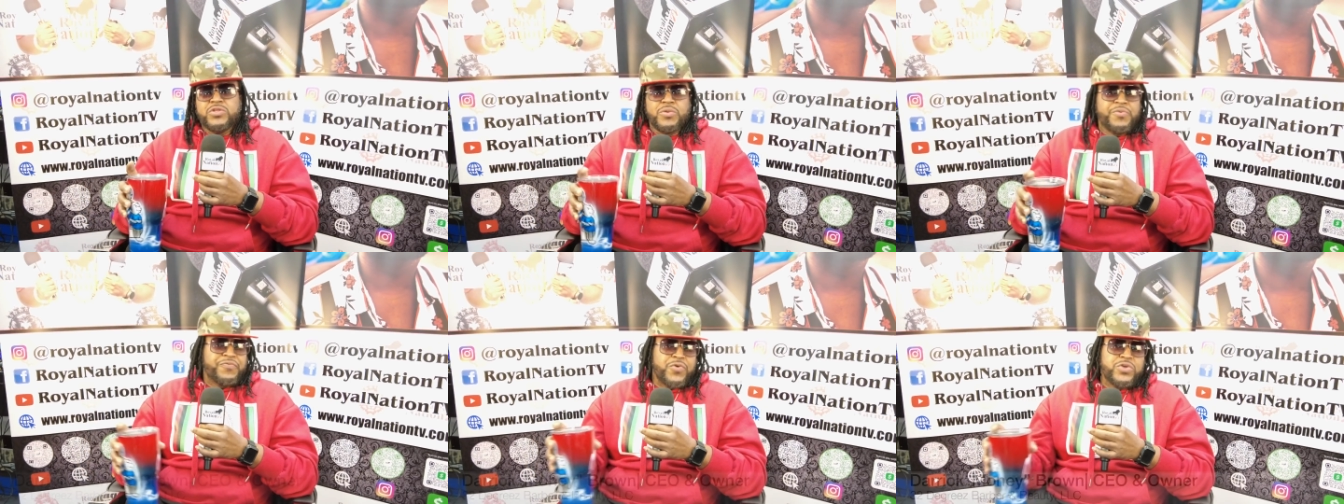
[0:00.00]
know,
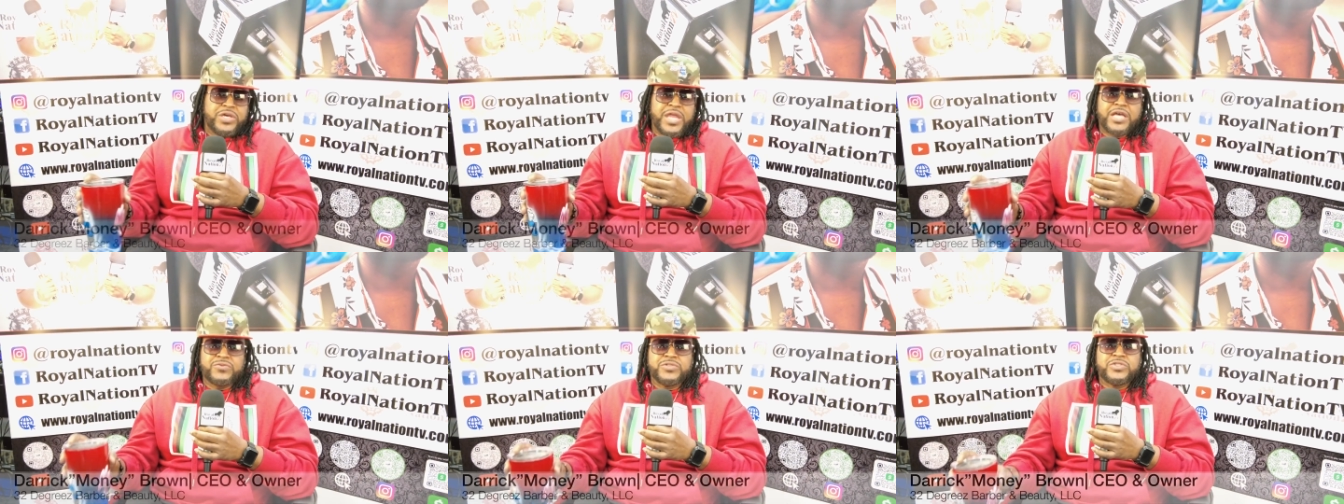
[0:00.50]
before you can
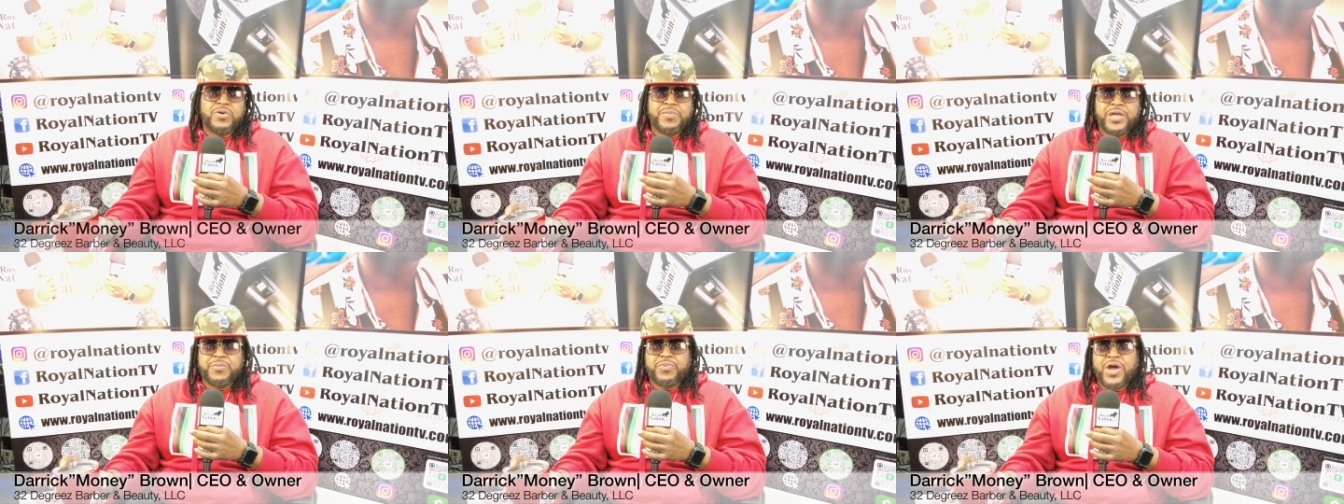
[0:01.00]
actually start
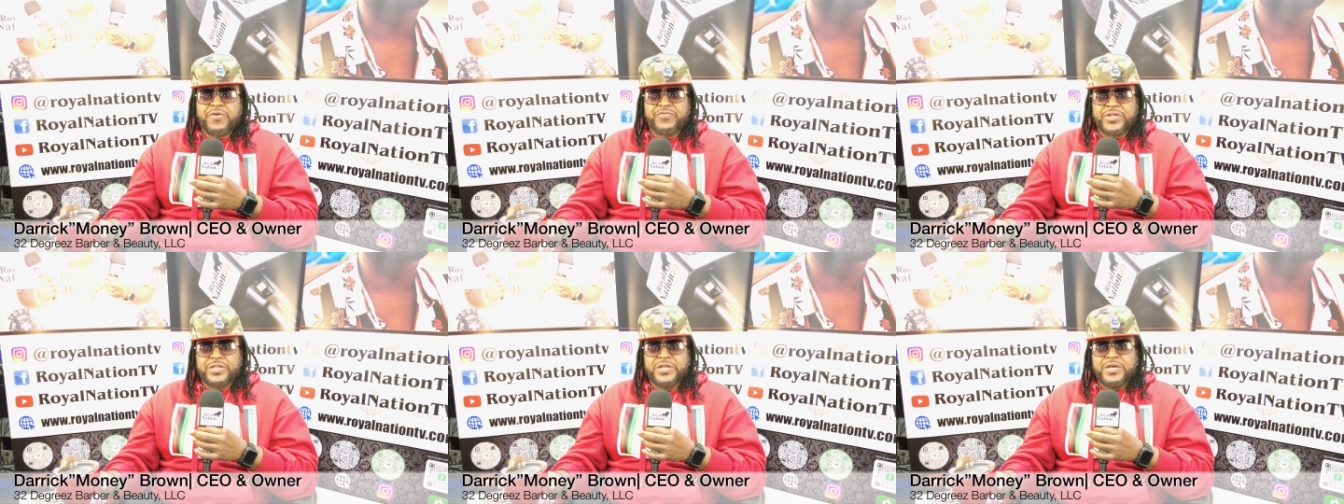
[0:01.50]
making
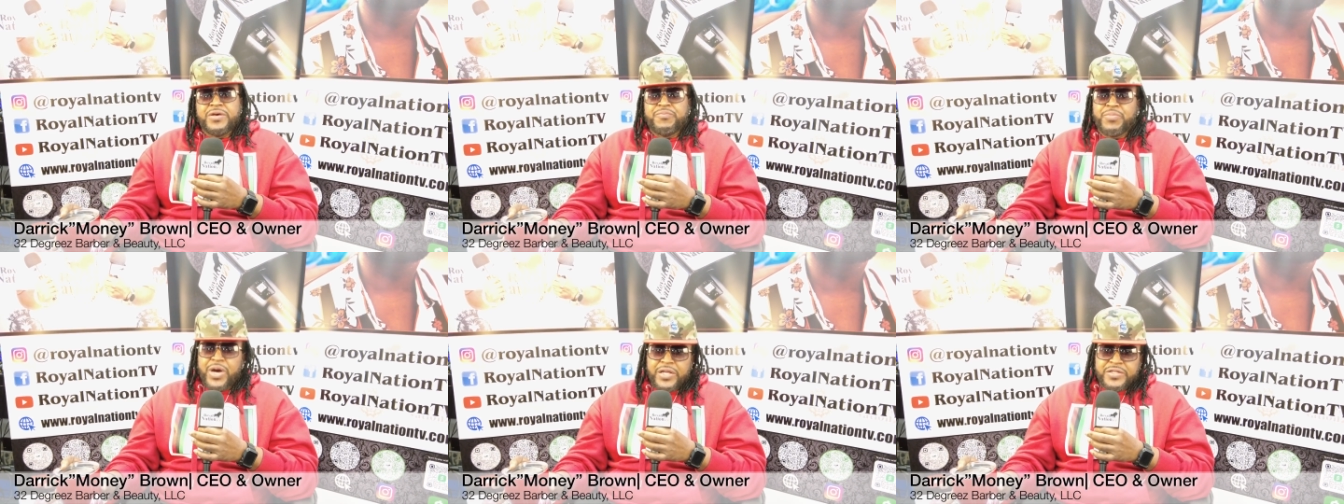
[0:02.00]
profit.
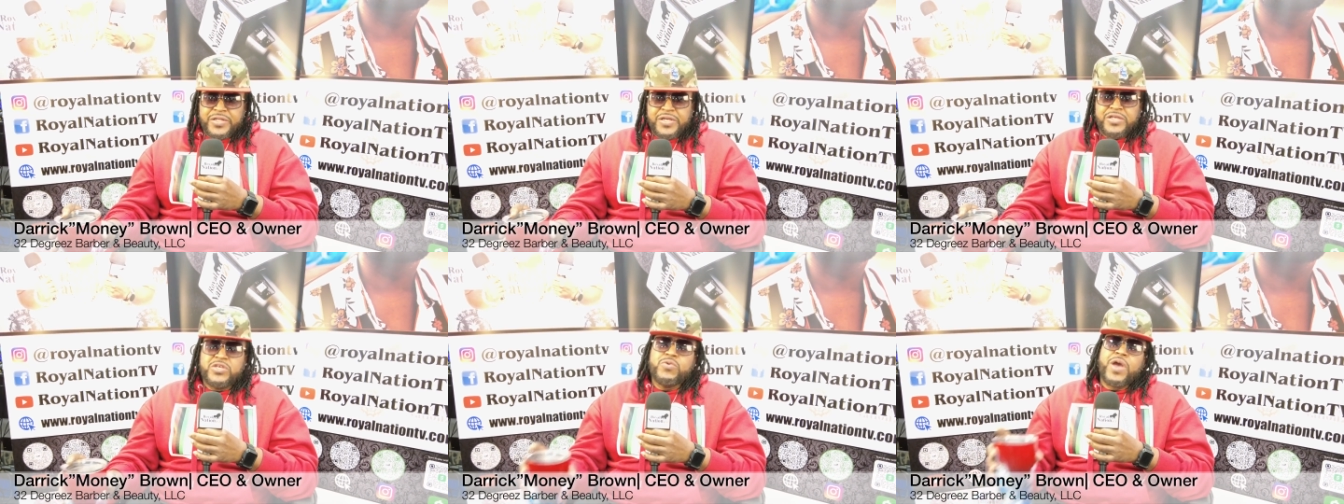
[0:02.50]
But
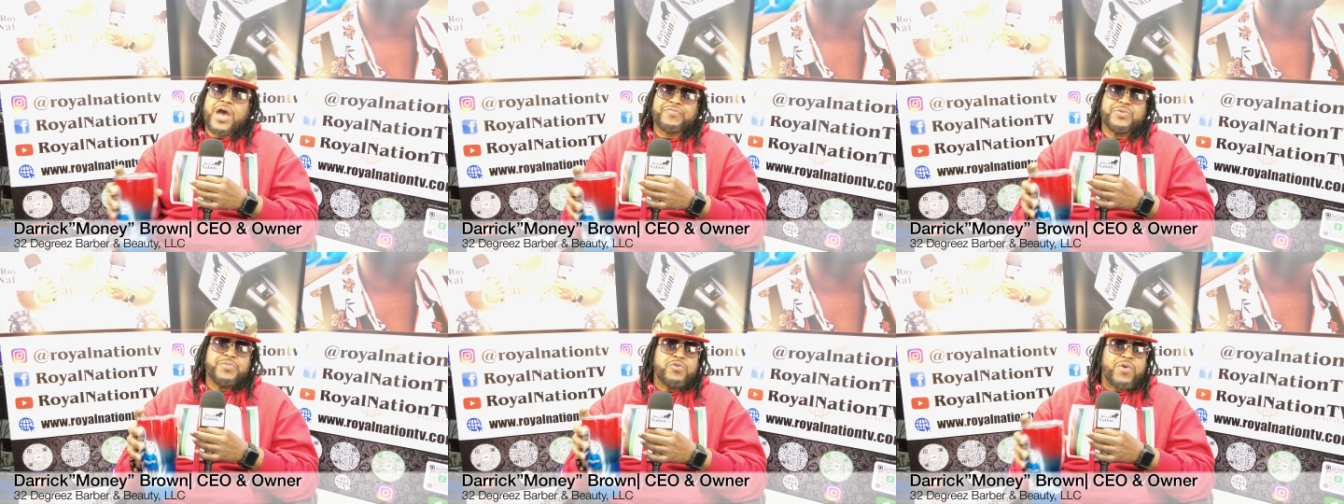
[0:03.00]
you have
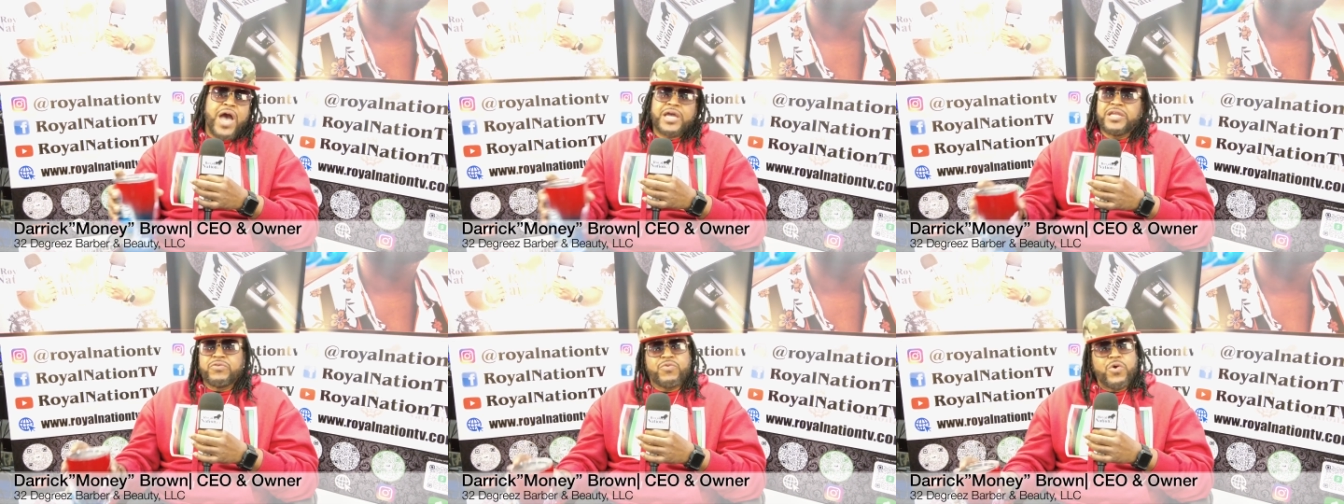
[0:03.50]
to be
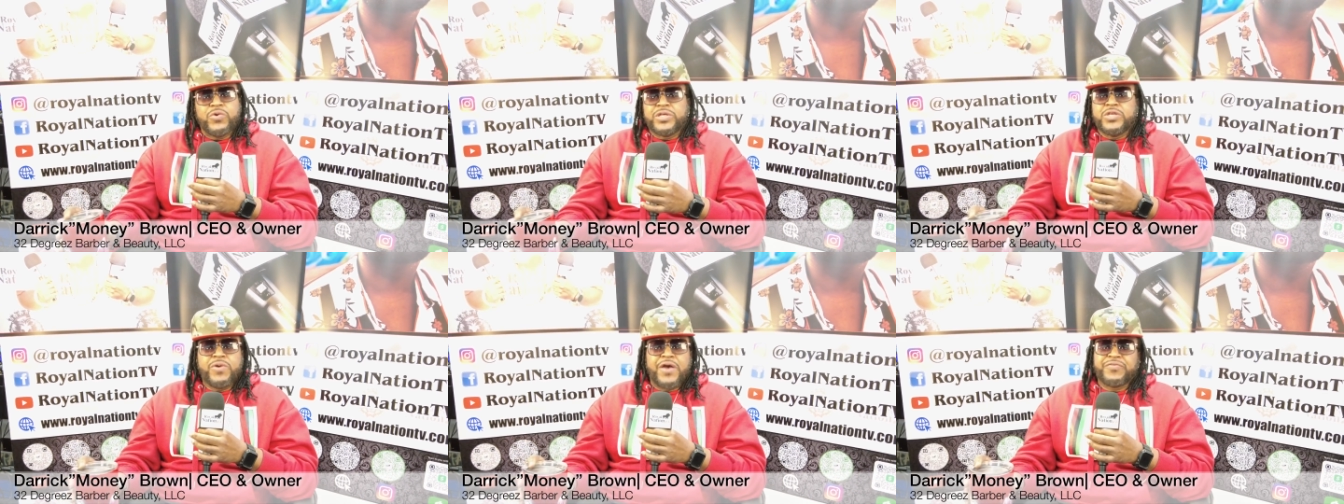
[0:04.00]
rocking and rolling.
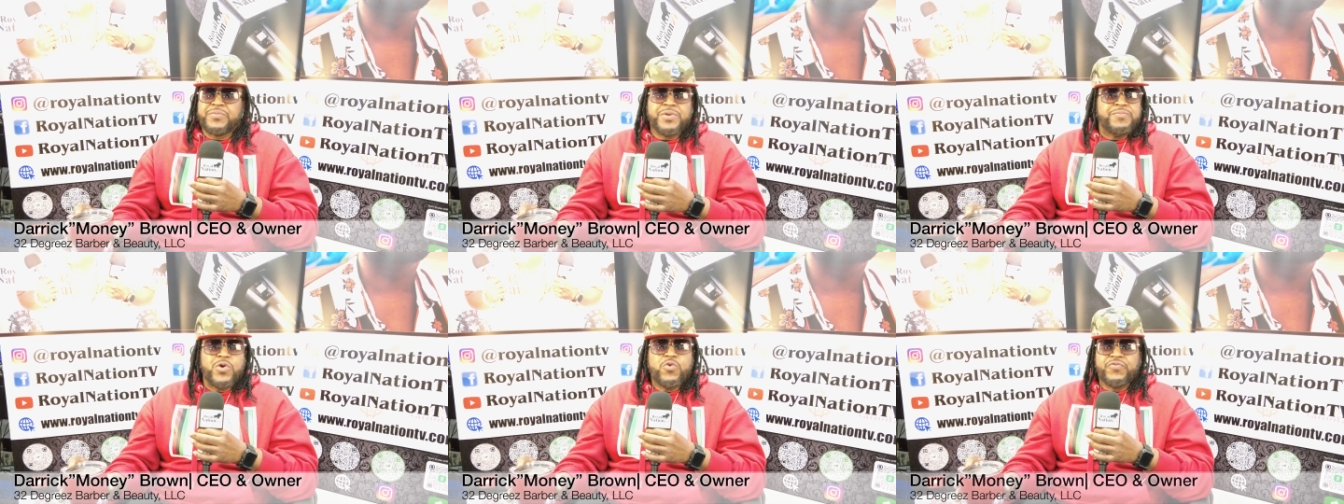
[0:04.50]
You have to be
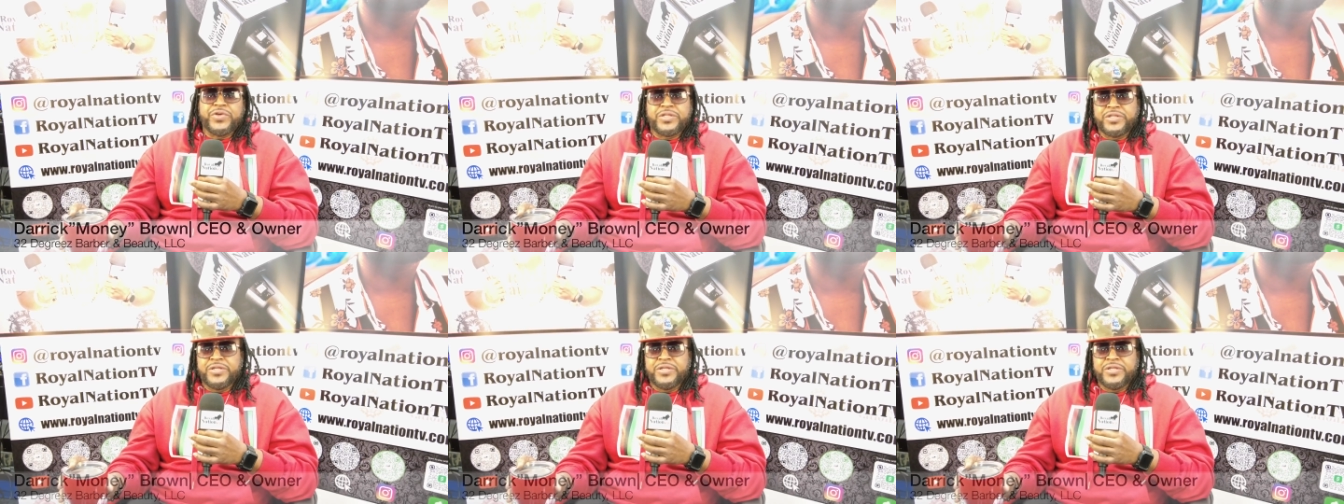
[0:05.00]
moving.